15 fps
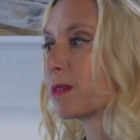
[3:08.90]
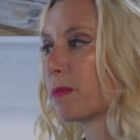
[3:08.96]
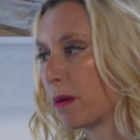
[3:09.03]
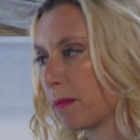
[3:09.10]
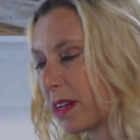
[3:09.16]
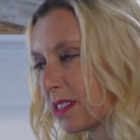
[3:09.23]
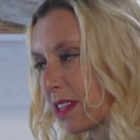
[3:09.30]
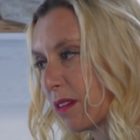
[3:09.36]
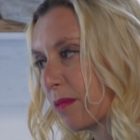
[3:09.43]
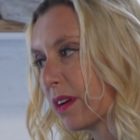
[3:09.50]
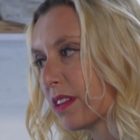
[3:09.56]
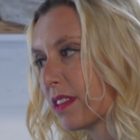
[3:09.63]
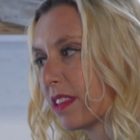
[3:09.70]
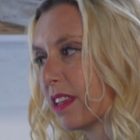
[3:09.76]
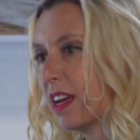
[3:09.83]
experimenting
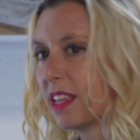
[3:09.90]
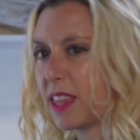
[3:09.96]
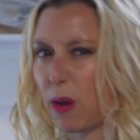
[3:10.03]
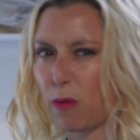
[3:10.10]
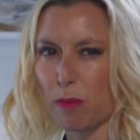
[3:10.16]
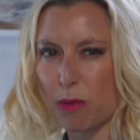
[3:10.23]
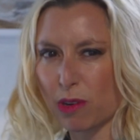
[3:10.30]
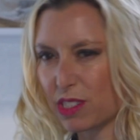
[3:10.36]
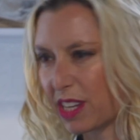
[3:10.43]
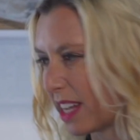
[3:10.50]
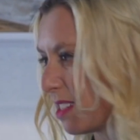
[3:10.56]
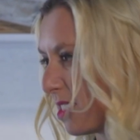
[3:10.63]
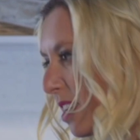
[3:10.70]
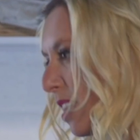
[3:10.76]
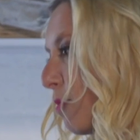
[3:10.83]
with, that we're more
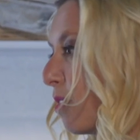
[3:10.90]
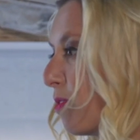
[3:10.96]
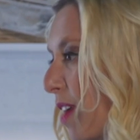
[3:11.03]
tasting and